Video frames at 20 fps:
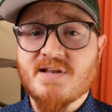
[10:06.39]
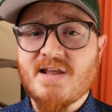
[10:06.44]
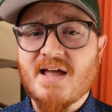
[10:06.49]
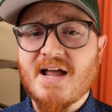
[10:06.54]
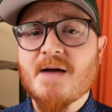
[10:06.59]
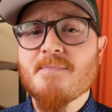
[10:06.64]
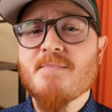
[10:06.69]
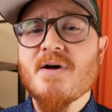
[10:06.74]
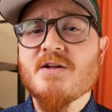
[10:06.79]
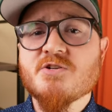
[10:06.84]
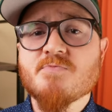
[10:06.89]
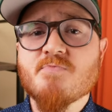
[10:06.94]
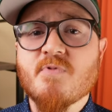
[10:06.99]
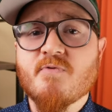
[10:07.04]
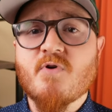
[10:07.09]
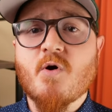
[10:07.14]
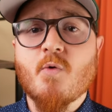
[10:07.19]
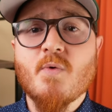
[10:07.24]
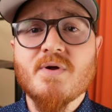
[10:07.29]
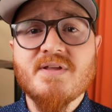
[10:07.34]
And like I mentioned
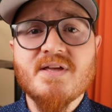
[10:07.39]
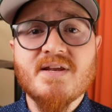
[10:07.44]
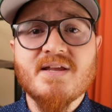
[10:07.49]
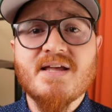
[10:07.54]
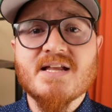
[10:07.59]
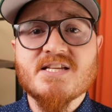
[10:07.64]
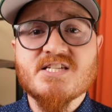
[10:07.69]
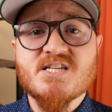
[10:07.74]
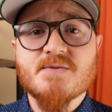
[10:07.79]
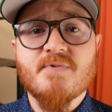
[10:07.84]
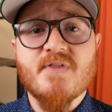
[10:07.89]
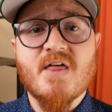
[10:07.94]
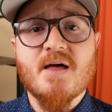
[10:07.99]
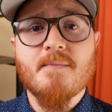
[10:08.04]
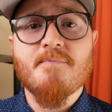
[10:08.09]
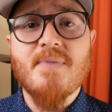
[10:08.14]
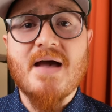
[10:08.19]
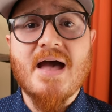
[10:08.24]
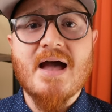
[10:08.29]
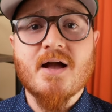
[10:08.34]
before, we did get some of
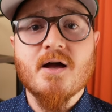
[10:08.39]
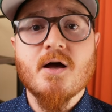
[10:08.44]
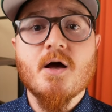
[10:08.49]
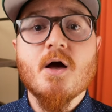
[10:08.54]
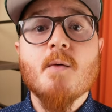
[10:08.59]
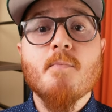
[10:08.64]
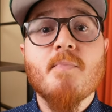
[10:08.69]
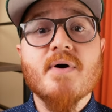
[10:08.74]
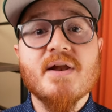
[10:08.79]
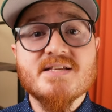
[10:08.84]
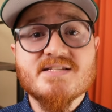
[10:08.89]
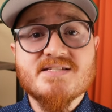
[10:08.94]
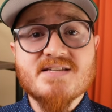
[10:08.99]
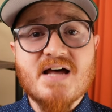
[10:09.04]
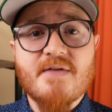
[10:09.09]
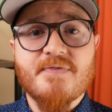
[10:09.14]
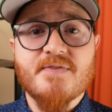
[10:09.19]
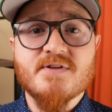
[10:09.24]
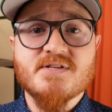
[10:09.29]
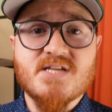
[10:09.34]
that back, but it's
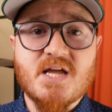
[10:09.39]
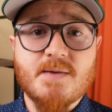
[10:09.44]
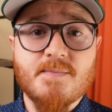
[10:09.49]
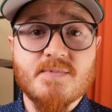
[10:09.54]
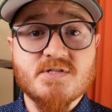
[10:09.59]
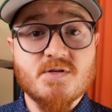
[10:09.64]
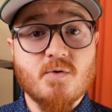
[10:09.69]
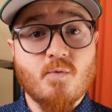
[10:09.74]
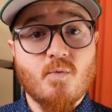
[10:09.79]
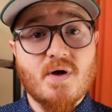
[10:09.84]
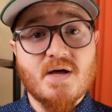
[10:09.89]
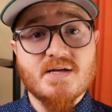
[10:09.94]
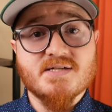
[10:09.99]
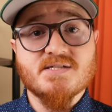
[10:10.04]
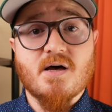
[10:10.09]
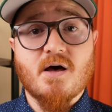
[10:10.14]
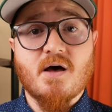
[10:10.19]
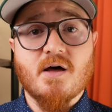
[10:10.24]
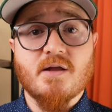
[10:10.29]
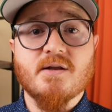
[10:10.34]
not the same as it
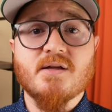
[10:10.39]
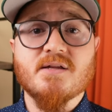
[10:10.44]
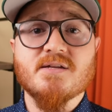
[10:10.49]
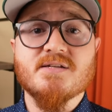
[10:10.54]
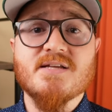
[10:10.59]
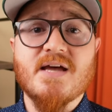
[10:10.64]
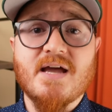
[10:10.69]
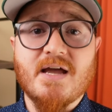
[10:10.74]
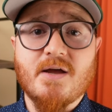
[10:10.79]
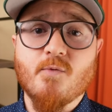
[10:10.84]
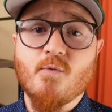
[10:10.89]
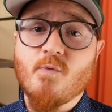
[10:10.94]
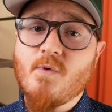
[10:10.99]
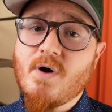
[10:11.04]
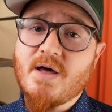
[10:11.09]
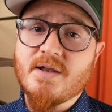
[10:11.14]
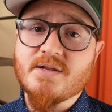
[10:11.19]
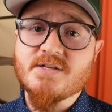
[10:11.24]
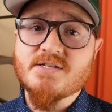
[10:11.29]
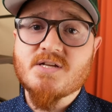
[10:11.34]
was on day
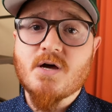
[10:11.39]
one.